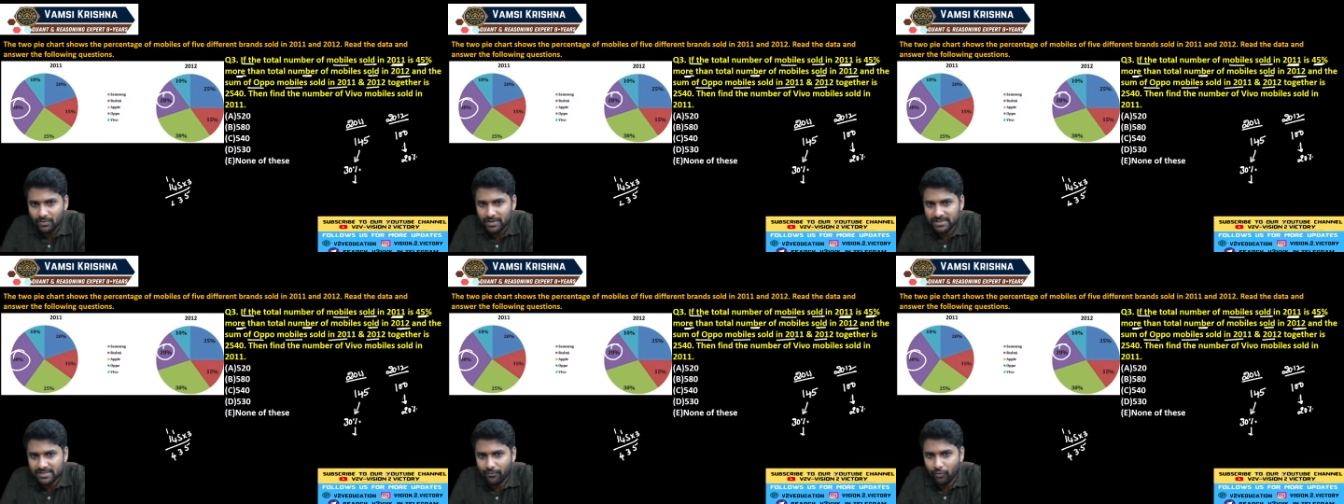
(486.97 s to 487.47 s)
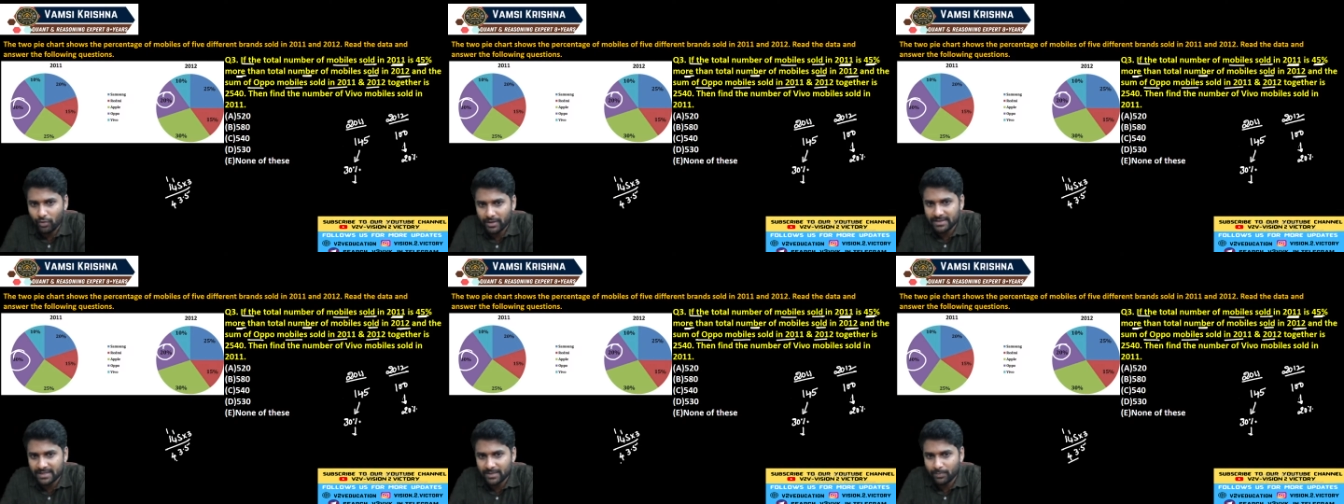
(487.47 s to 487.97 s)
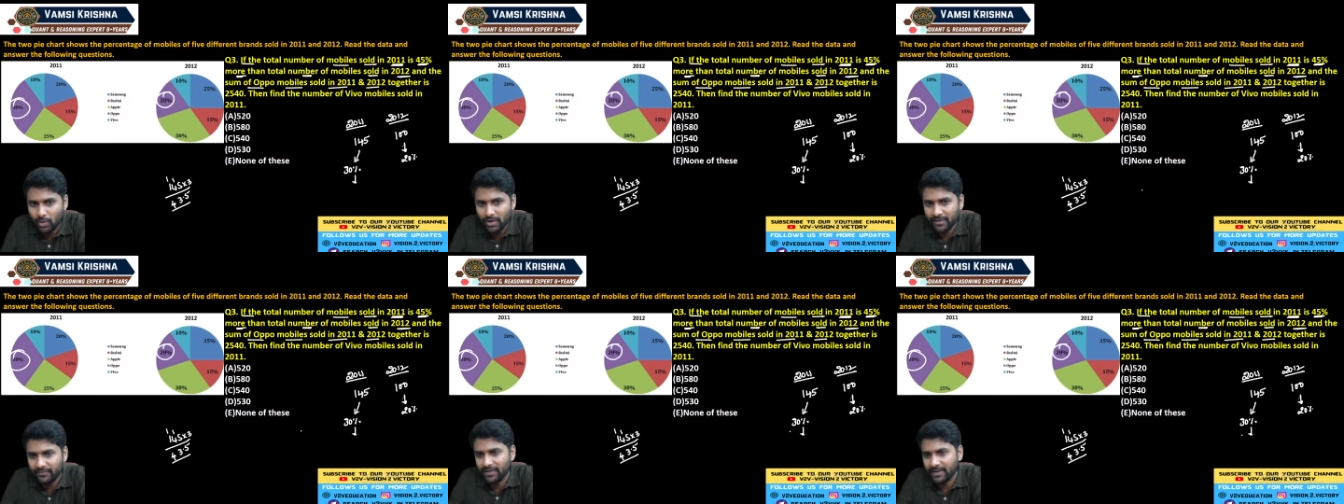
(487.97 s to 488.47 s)
It's a
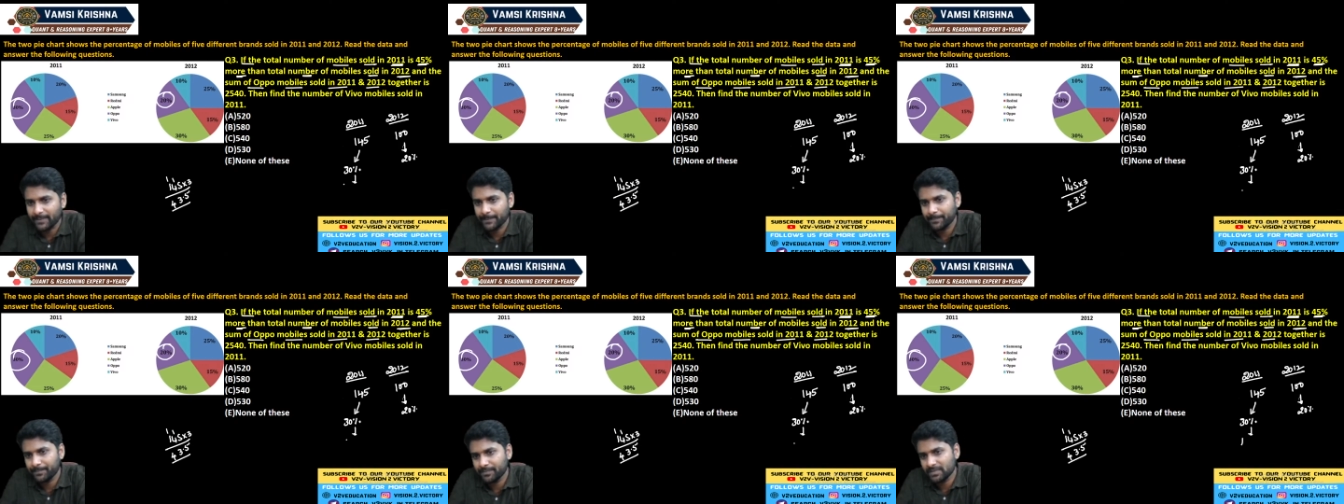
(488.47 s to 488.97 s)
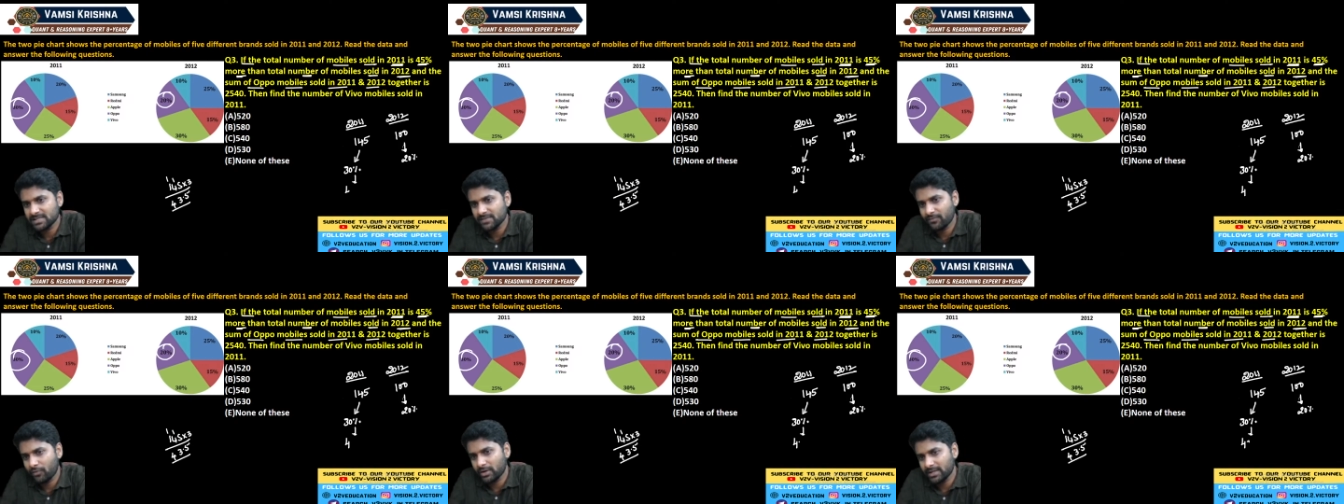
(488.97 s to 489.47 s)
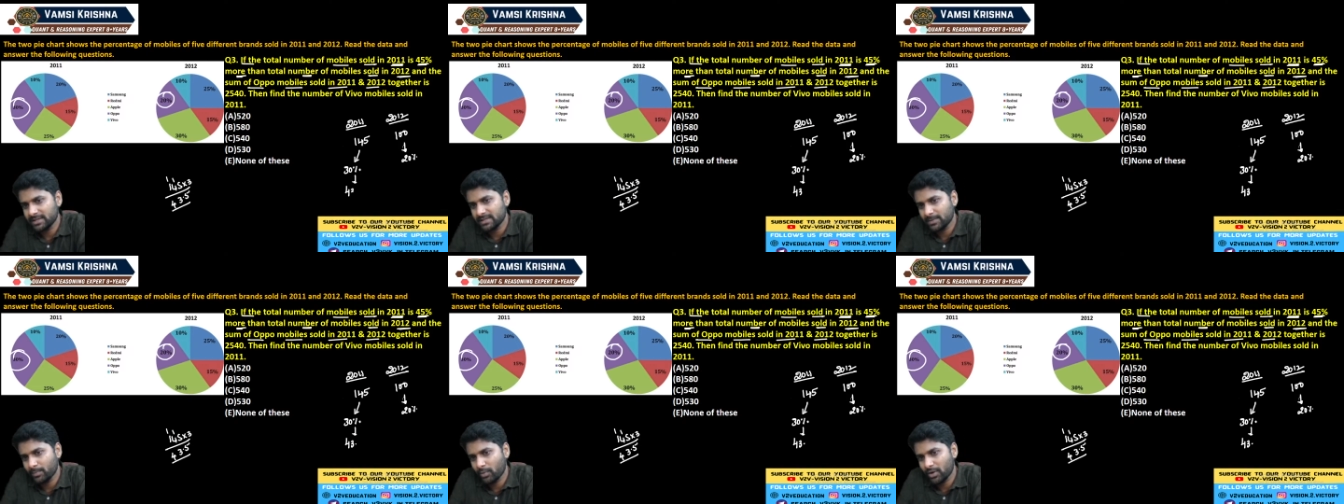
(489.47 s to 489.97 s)
43.5. So
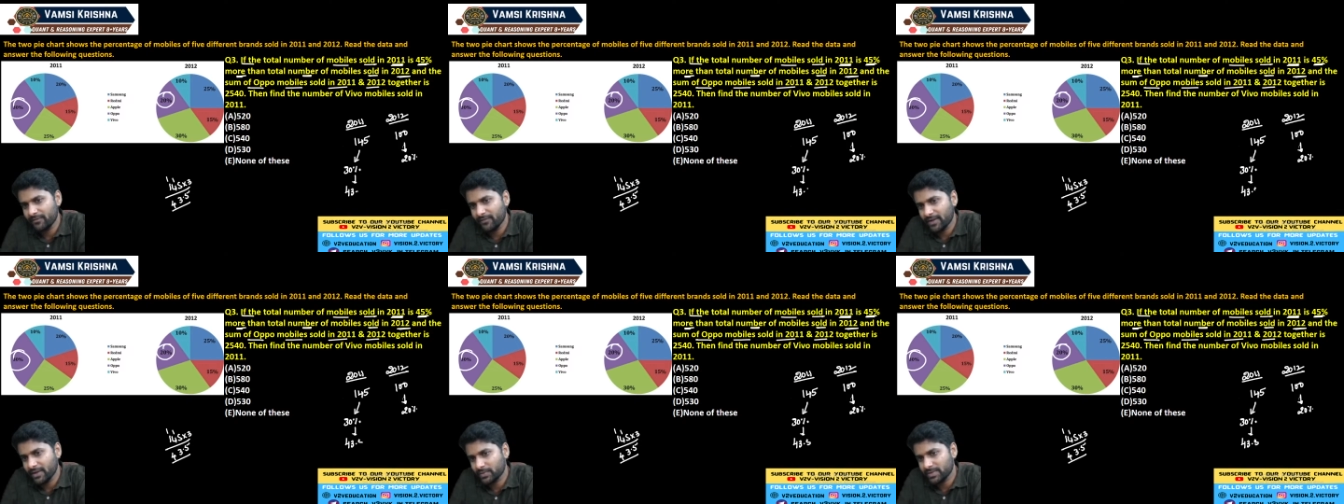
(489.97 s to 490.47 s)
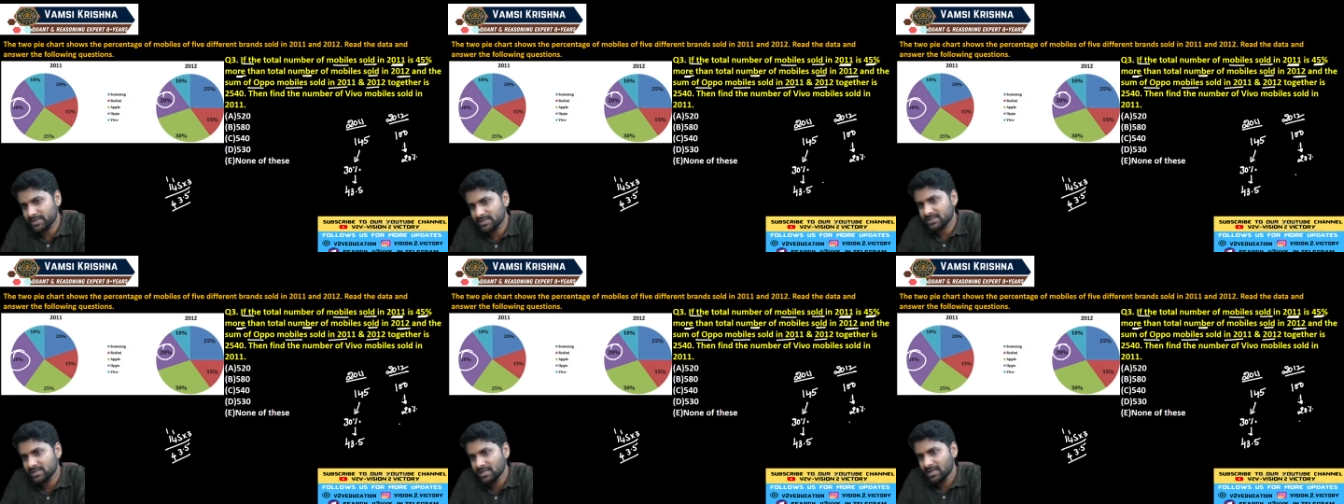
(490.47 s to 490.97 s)
43.5 units.